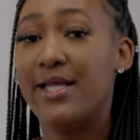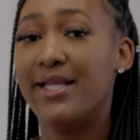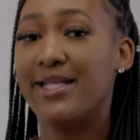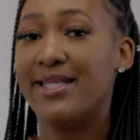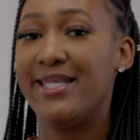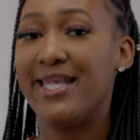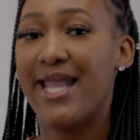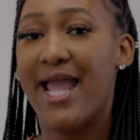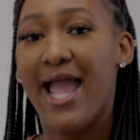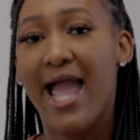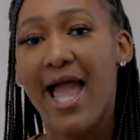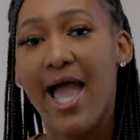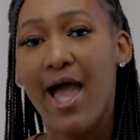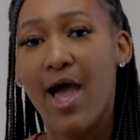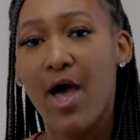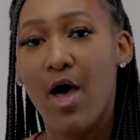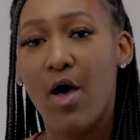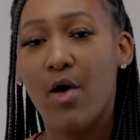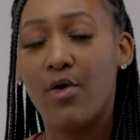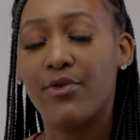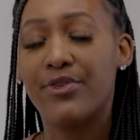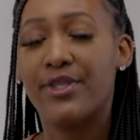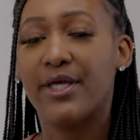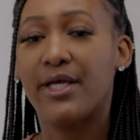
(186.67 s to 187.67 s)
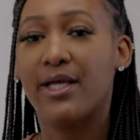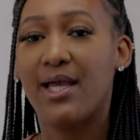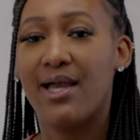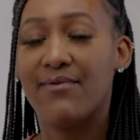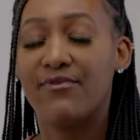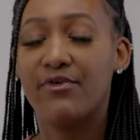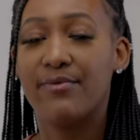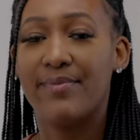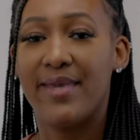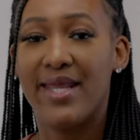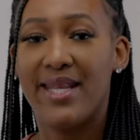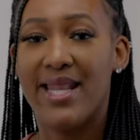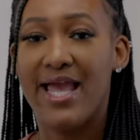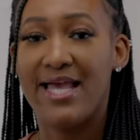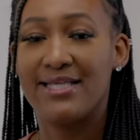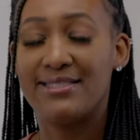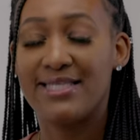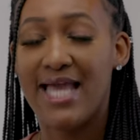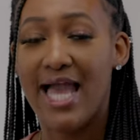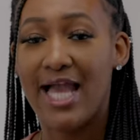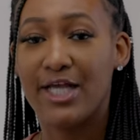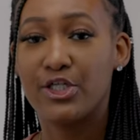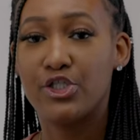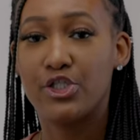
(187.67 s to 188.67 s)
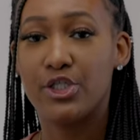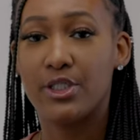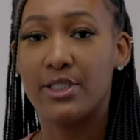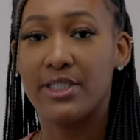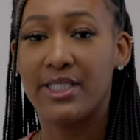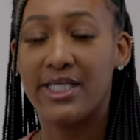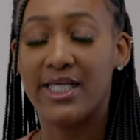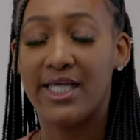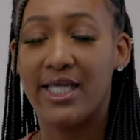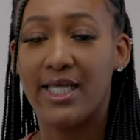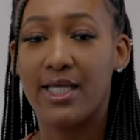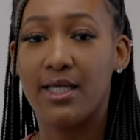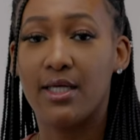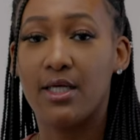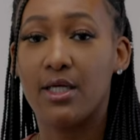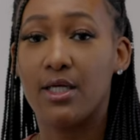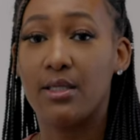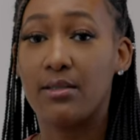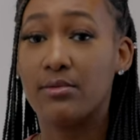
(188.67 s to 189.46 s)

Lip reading: Now, the government has actually